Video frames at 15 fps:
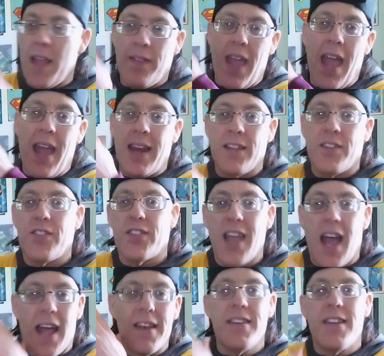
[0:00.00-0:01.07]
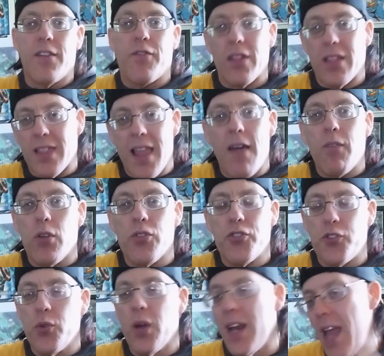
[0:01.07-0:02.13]
And it's got different
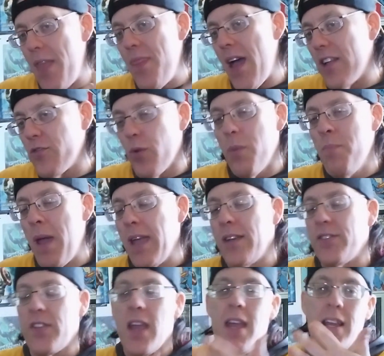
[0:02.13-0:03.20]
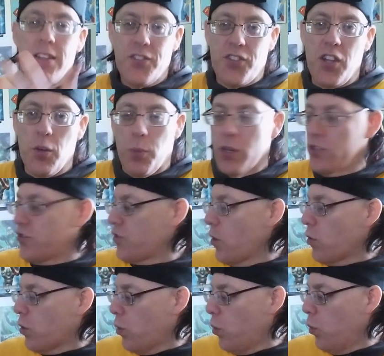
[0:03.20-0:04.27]
levels to it. And that's what makes Steelbooks
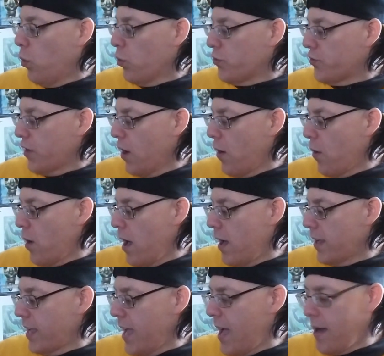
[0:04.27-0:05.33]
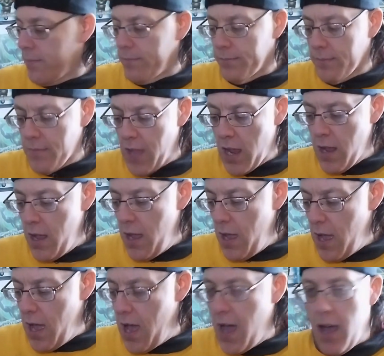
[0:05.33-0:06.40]
so cool. So, yeah.
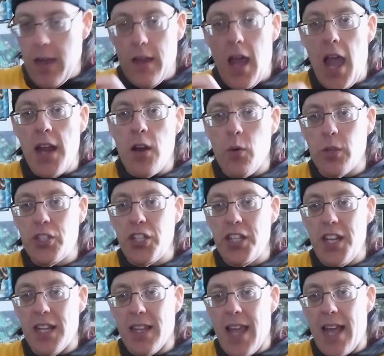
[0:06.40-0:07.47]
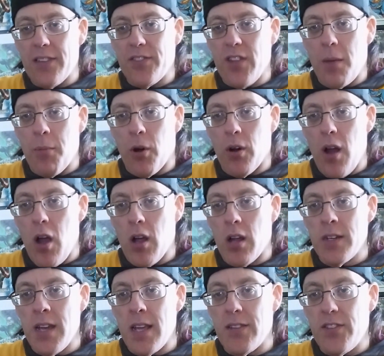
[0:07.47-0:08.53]
I know what you did last summer
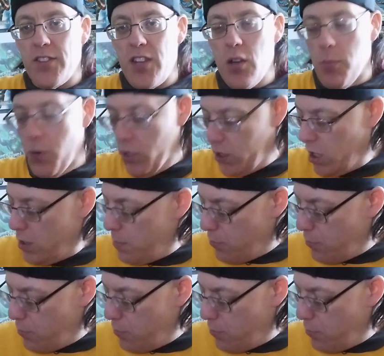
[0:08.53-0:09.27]
on Steelbook.